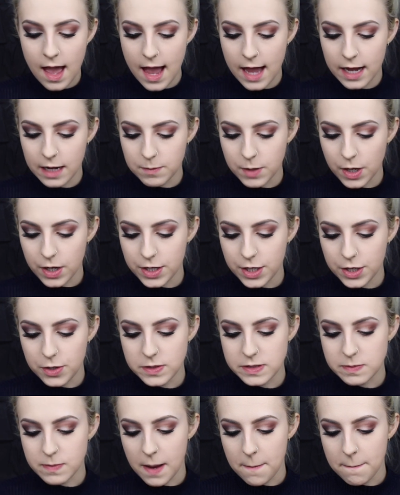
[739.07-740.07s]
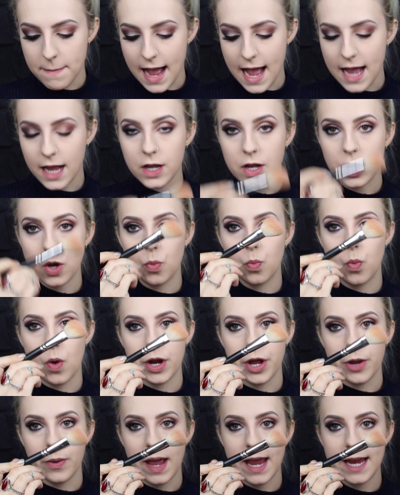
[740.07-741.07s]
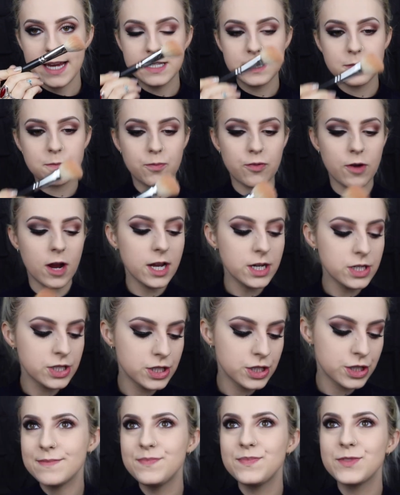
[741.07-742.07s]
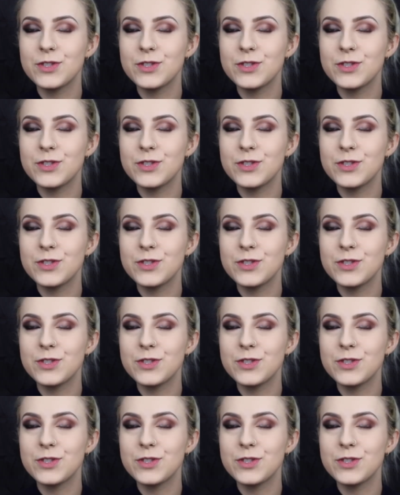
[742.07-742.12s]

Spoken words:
And I'm going to use my MAC 108 brush.